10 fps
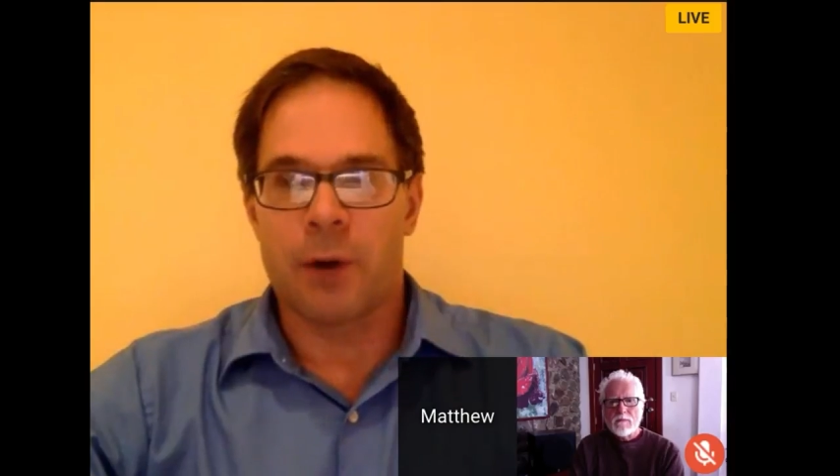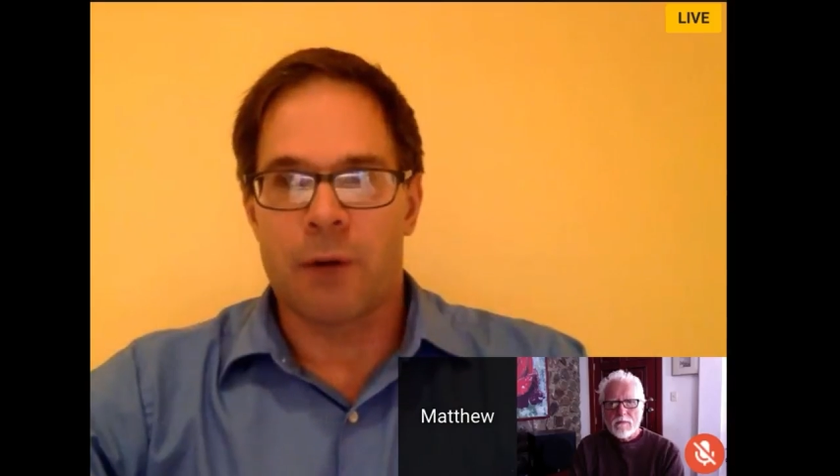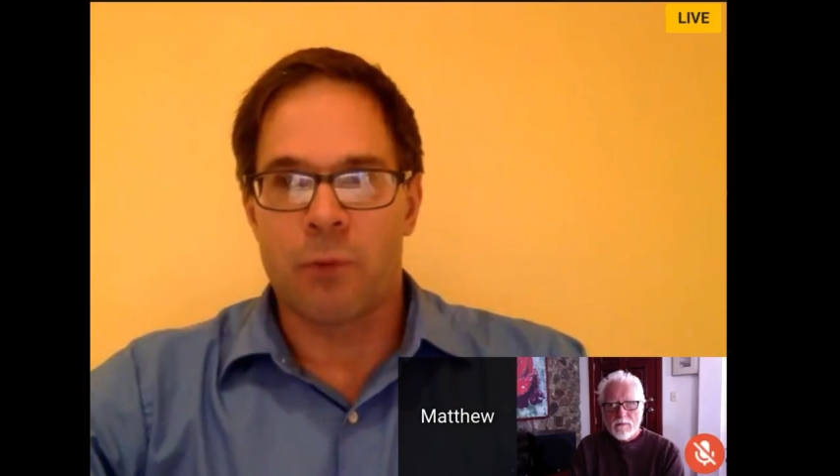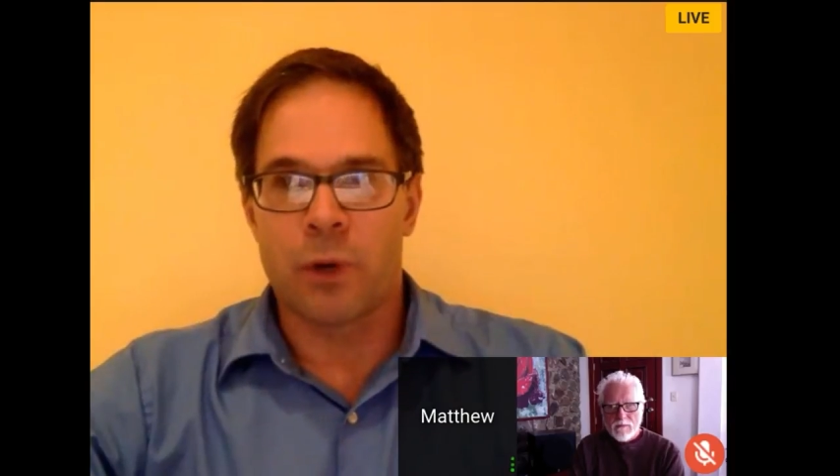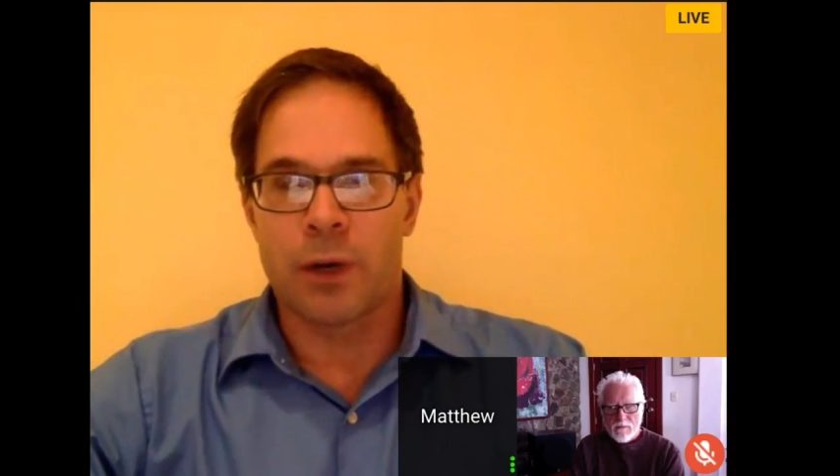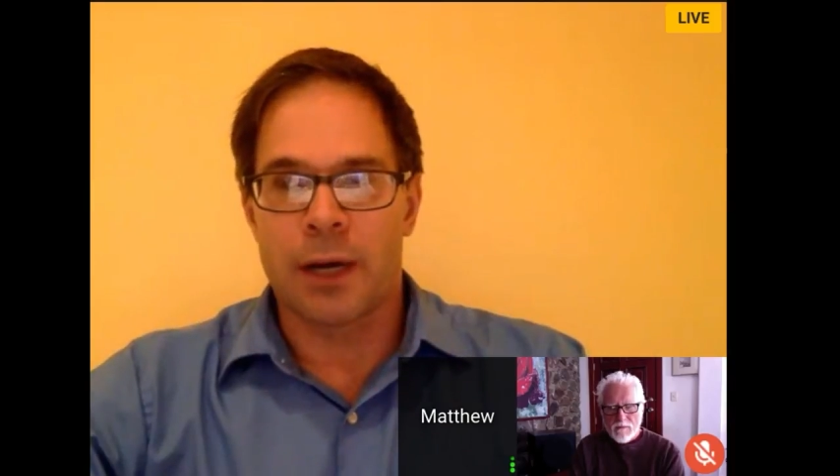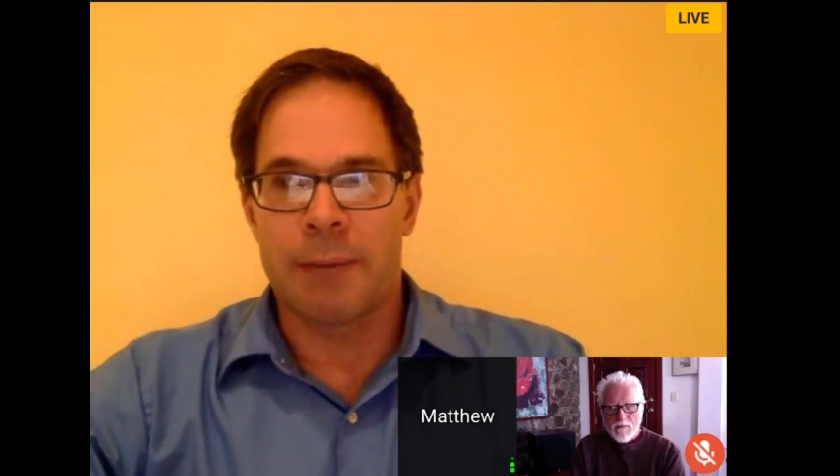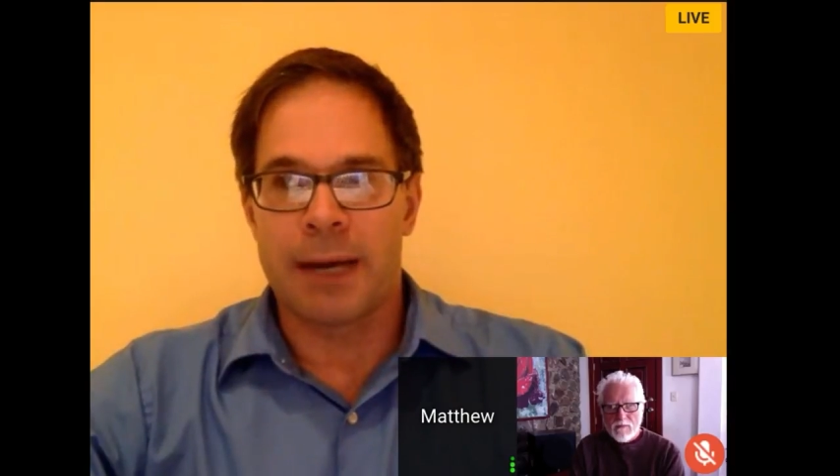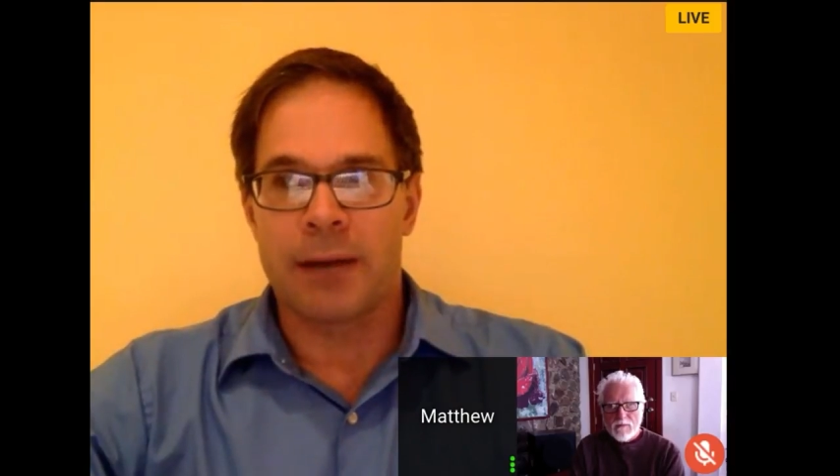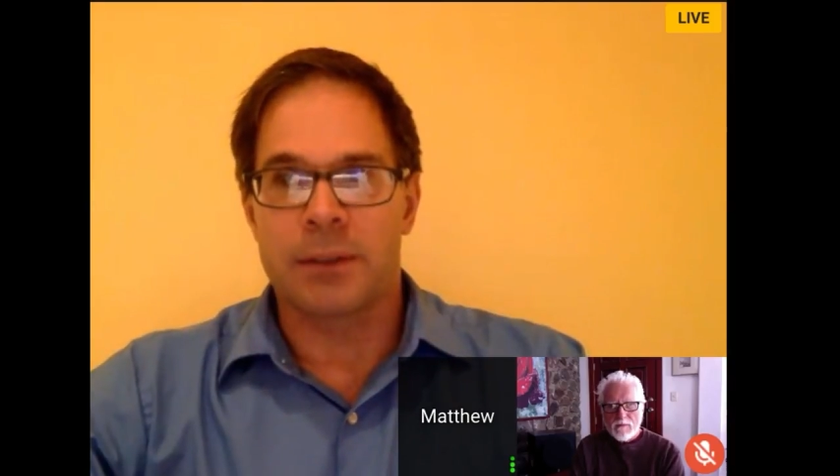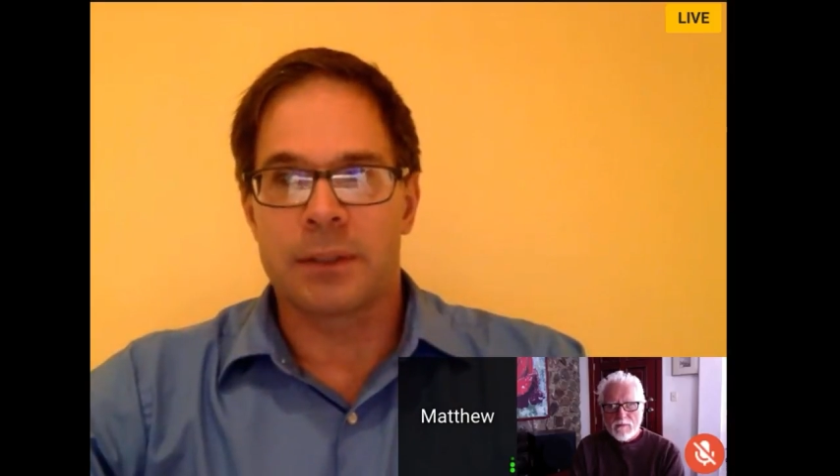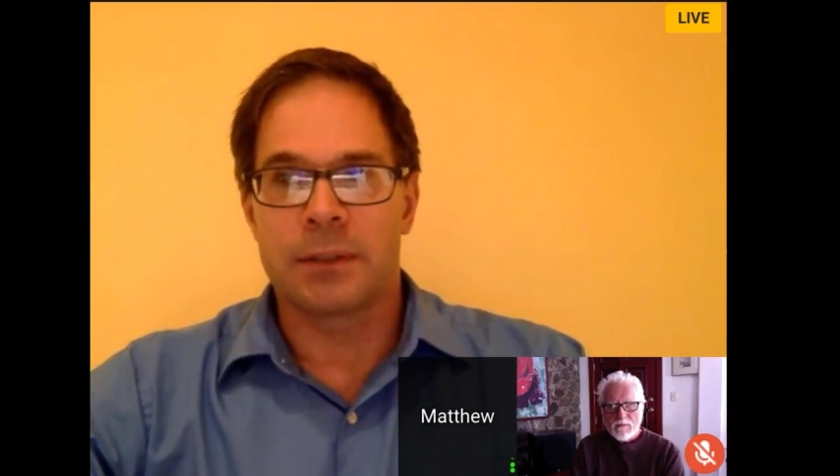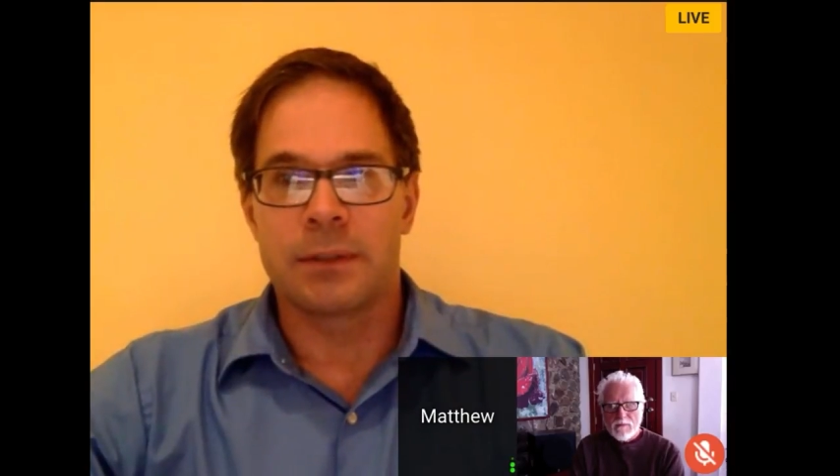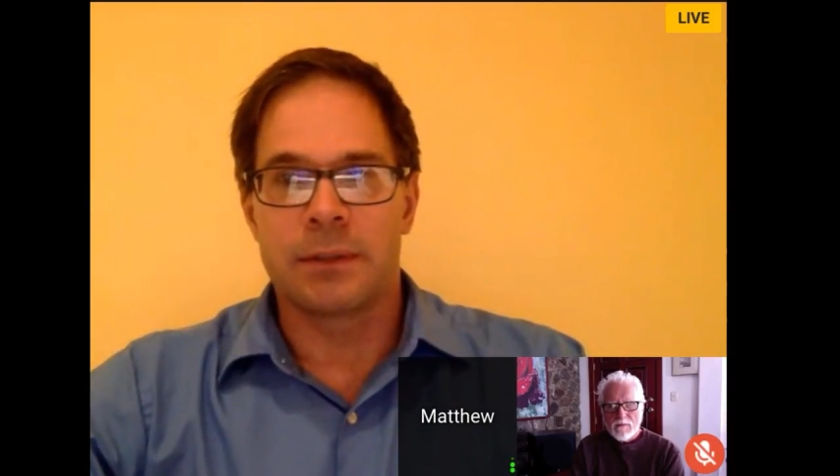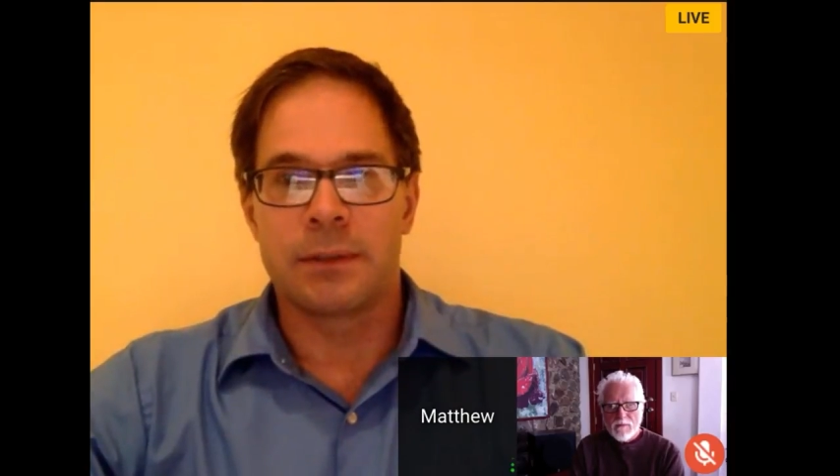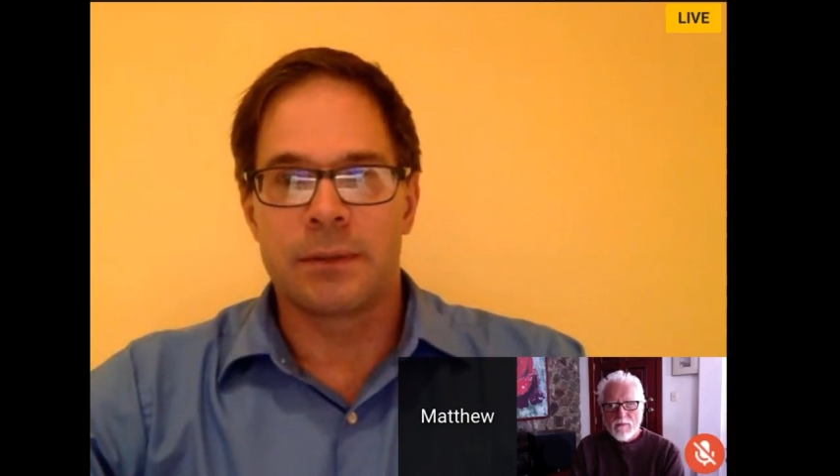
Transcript: there were about